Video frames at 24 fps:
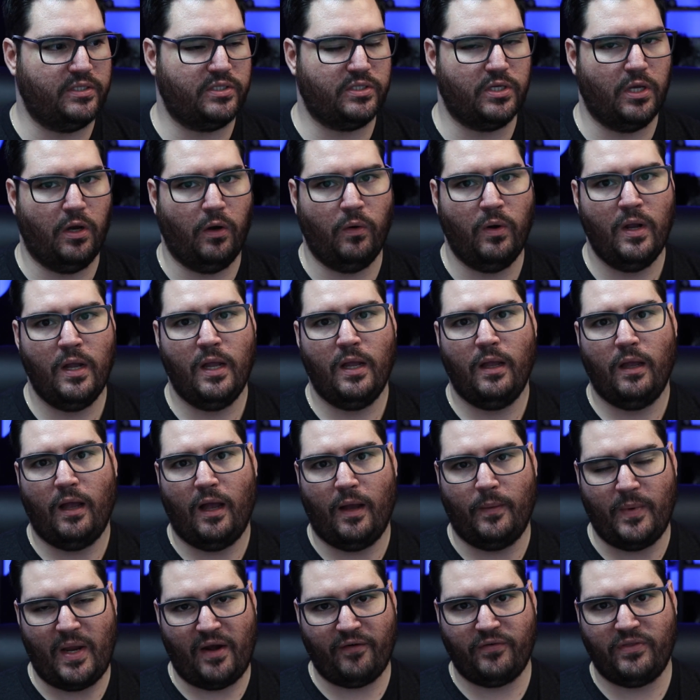So
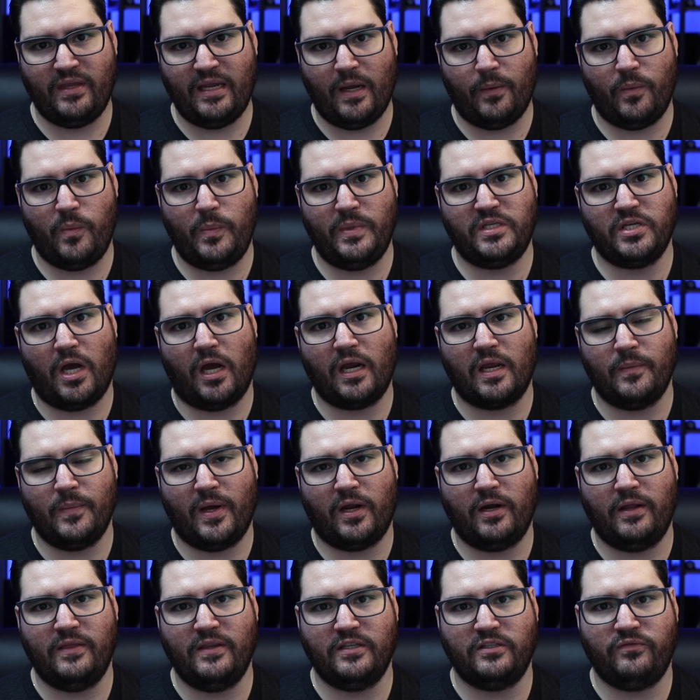um, everything I'm going to be talking
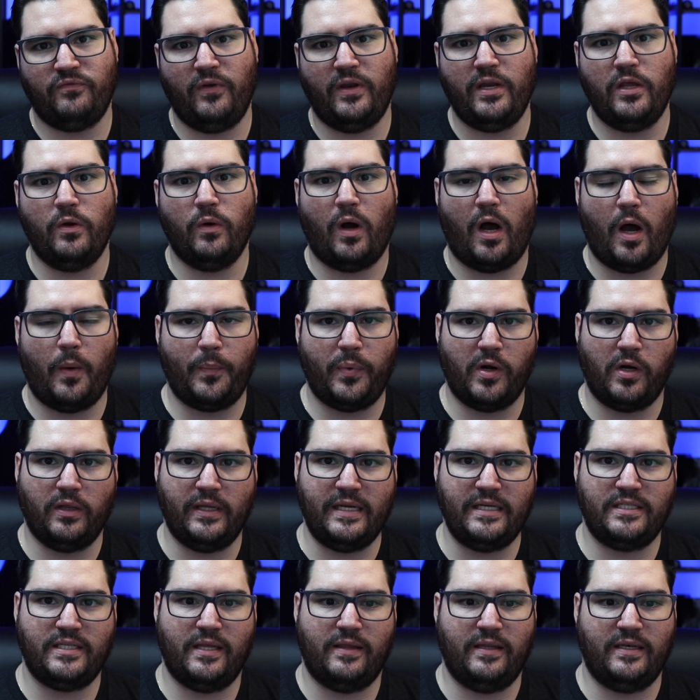about in this video, I'll put a
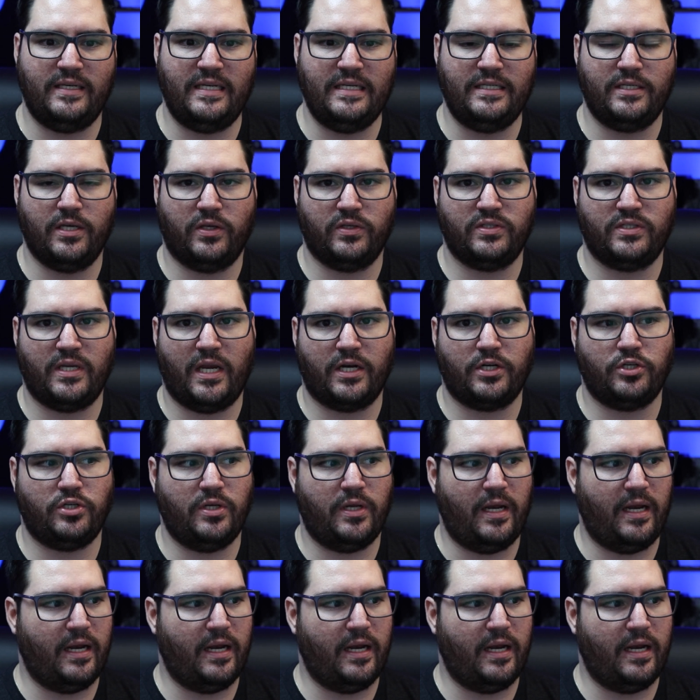link to the details section.